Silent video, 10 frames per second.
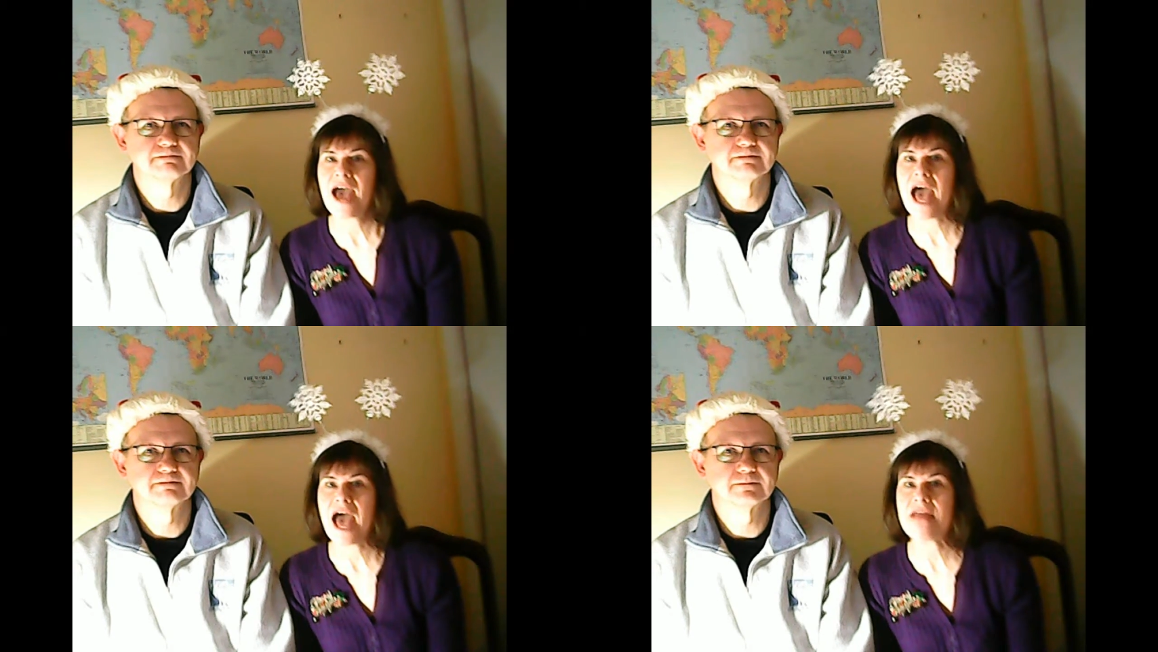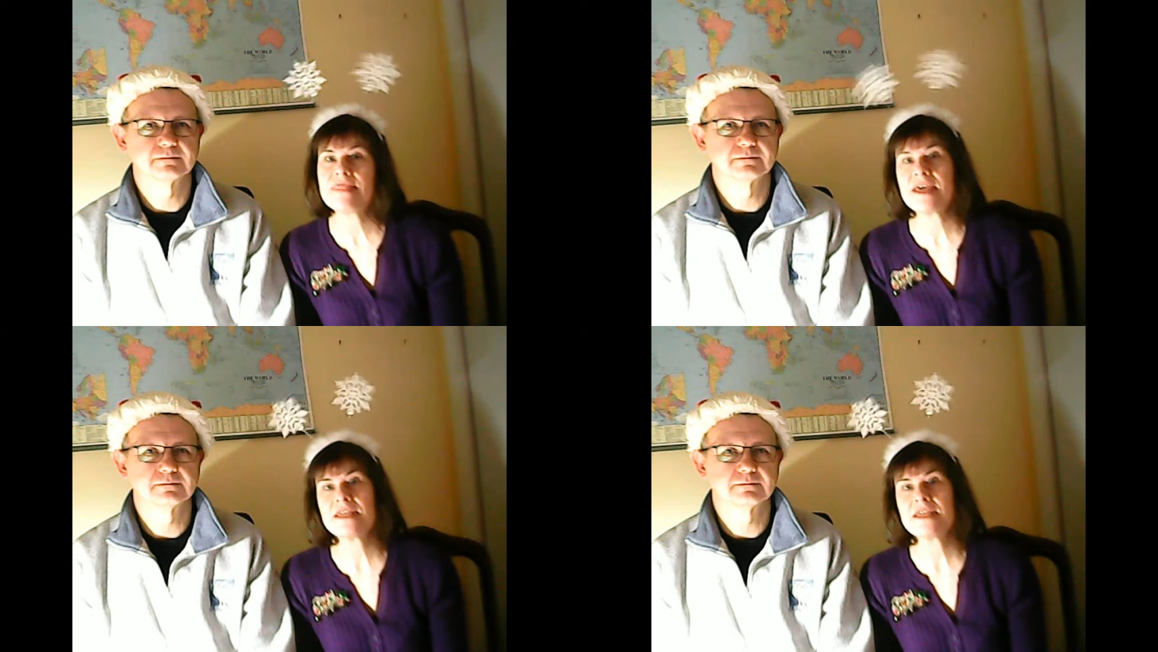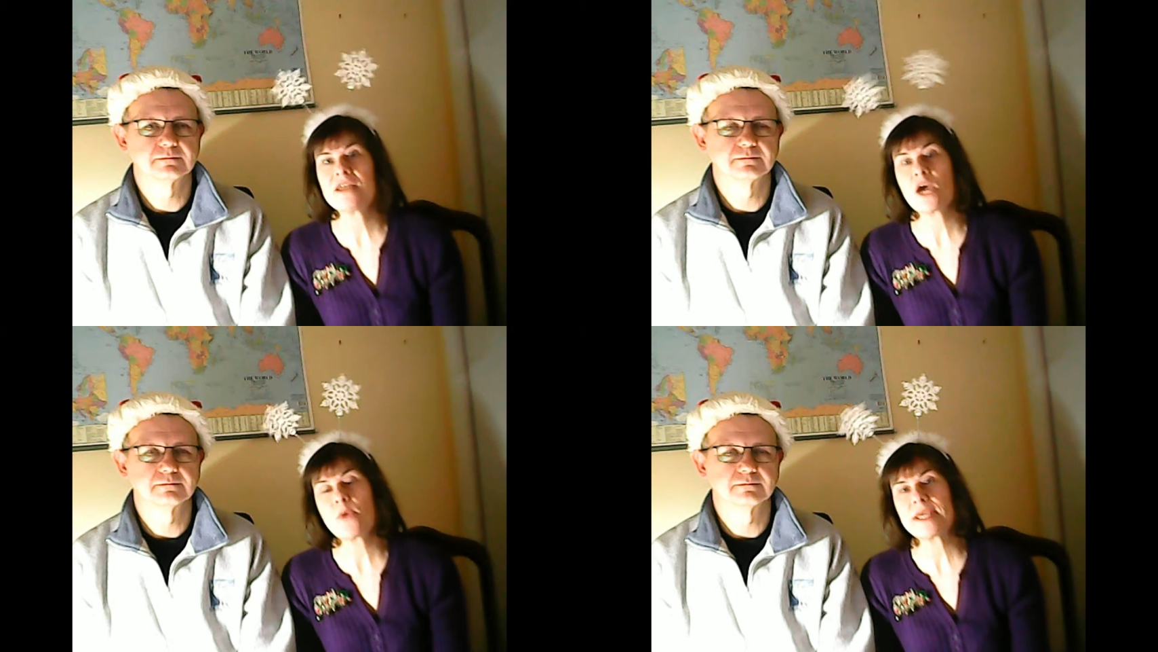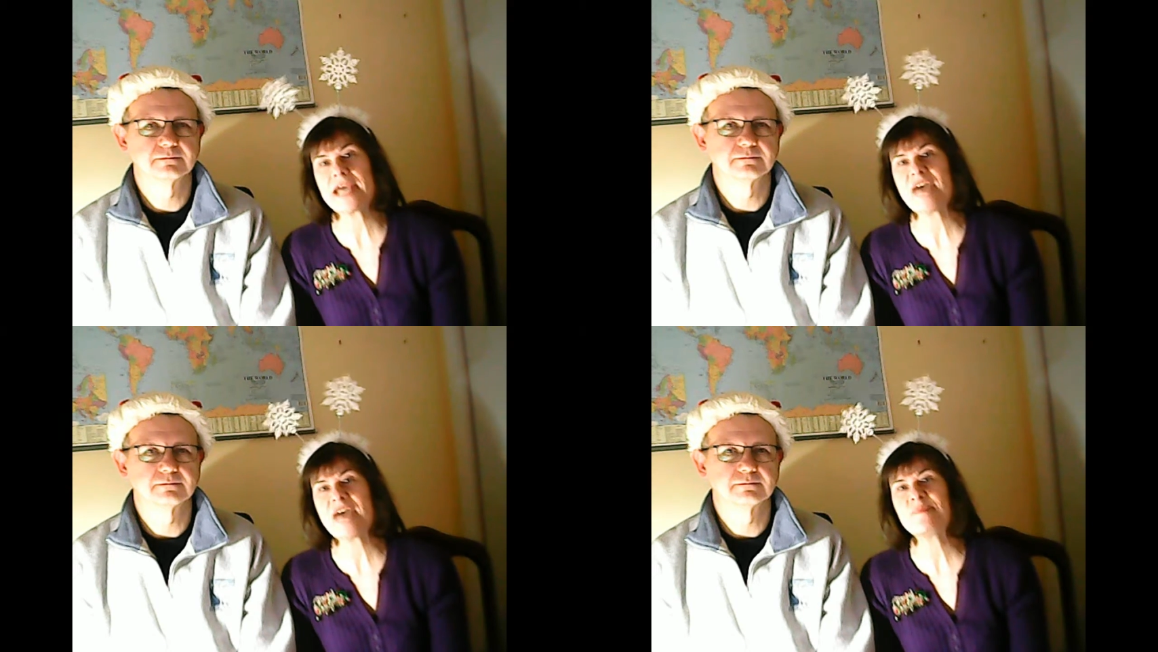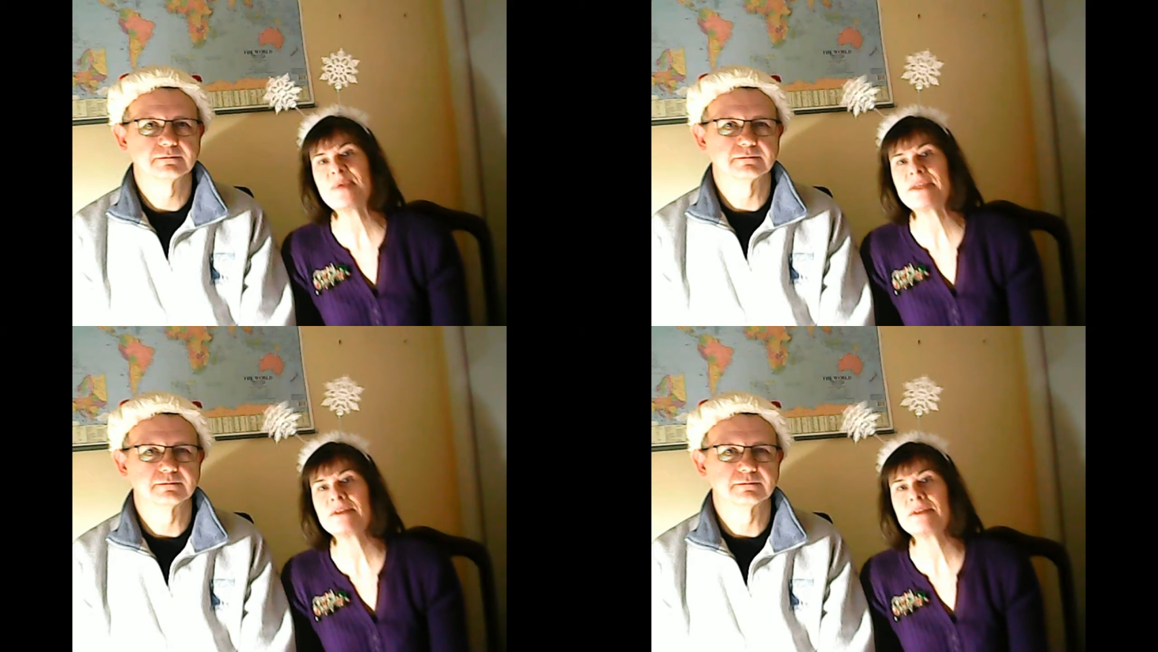Speaker 1: and then I went
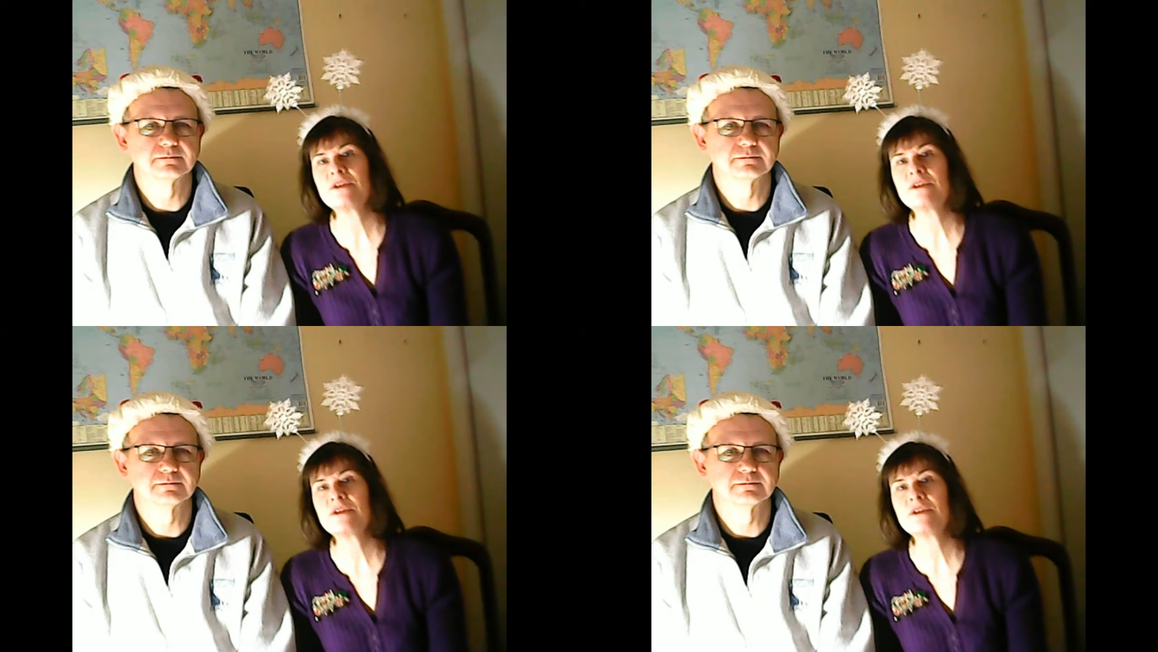camping,